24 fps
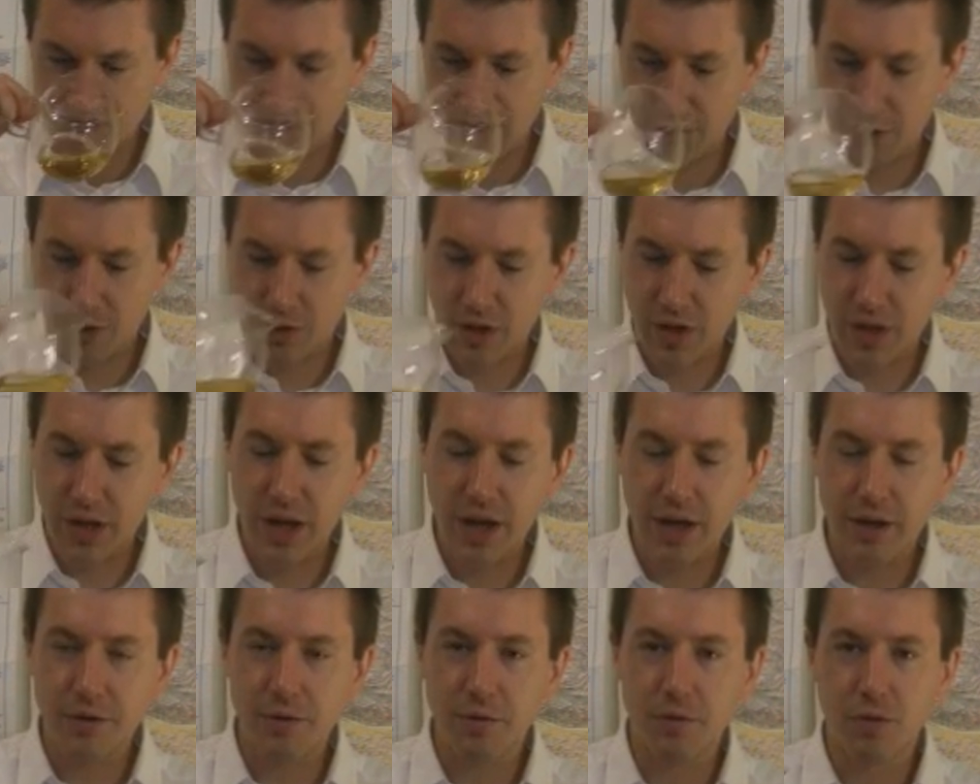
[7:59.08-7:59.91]
So
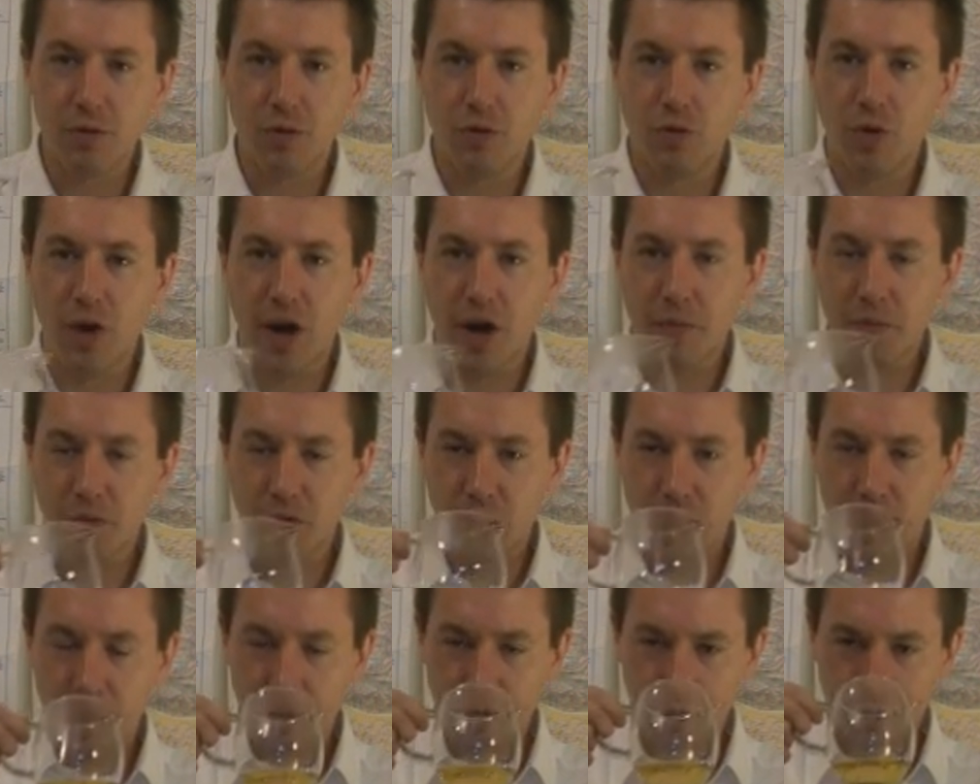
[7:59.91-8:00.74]
again, graham
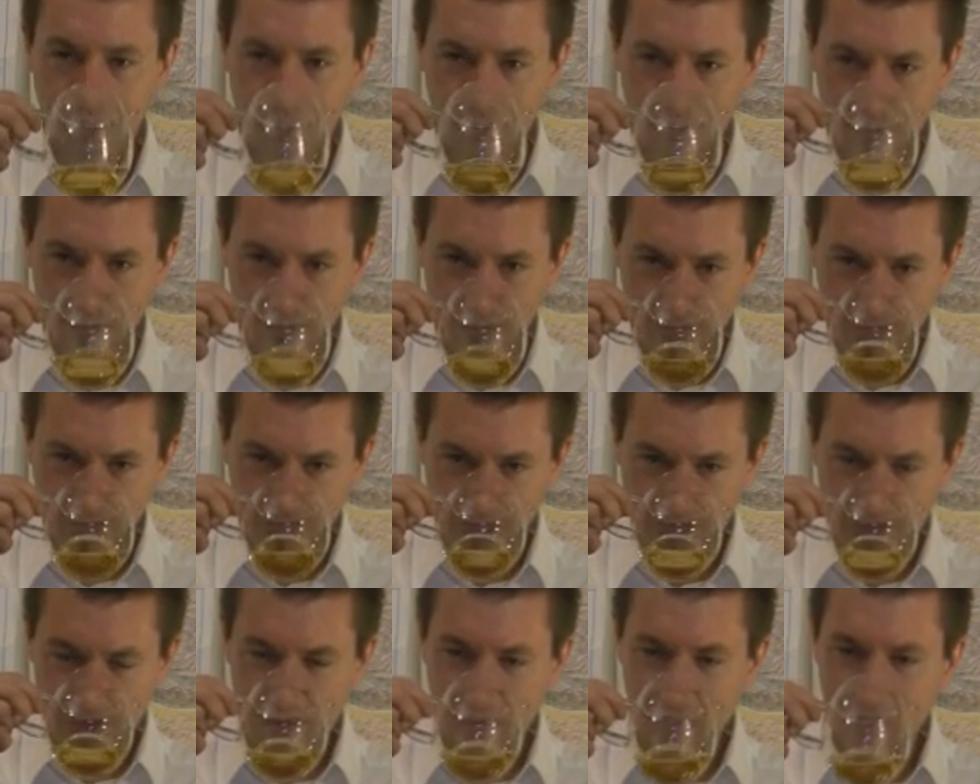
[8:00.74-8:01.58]
cracker, a